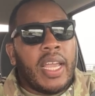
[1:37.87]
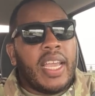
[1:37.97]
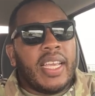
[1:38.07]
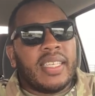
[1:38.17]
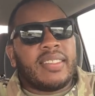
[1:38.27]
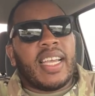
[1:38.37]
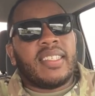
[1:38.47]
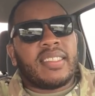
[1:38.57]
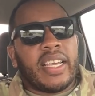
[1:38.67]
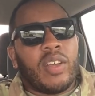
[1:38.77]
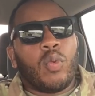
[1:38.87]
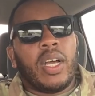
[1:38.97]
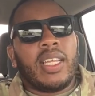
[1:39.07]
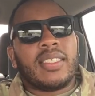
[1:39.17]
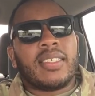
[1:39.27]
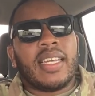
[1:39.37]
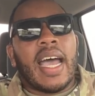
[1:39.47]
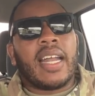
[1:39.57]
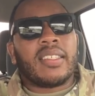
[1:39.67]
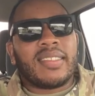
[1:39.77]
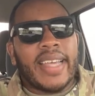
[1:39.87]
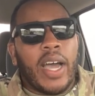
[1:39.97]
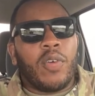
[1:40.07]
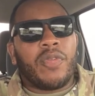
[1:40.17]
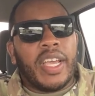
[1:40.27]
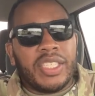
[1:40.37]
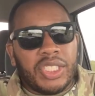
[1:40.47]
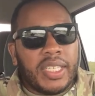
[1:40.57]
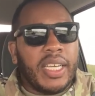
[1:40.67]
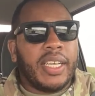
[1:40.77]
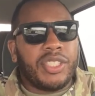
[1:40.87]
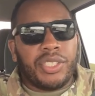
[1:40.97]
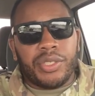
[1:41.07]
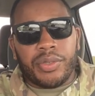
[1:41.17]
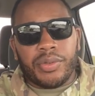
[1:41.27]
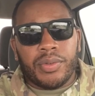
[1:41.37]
is they say, well, it's not a salvation issue.